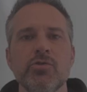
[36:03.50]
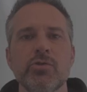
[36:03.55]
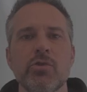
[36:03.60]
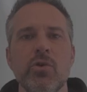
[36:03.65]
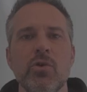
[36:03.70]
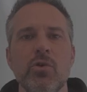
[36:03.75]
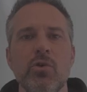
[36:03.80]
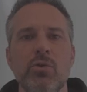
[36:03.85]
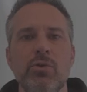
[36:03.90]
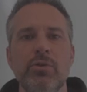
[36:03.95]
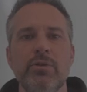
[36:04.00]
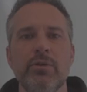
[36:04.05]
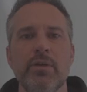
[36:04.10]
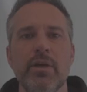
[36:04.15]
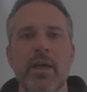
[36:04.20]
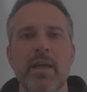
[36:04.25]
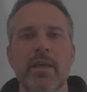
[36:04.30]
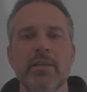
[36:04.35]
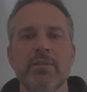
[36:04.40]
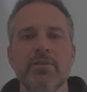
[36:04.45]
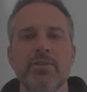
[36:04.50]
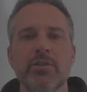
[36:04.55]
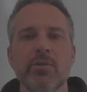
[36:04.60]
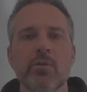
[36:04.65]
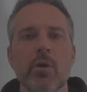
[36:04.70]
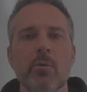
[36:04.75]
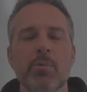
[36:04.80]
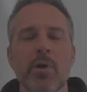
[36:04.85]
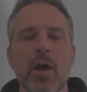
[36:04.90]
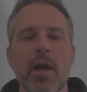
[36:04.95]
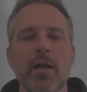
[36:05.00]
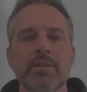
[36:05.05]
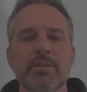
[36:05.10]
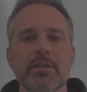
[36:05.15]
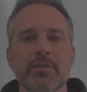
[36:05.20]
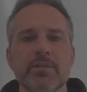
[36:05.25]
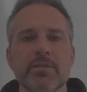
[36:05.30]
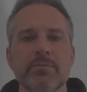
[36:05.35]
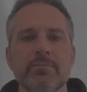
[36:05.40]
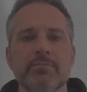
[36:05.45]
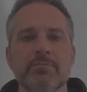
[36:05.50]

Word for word: gold and zero prizes.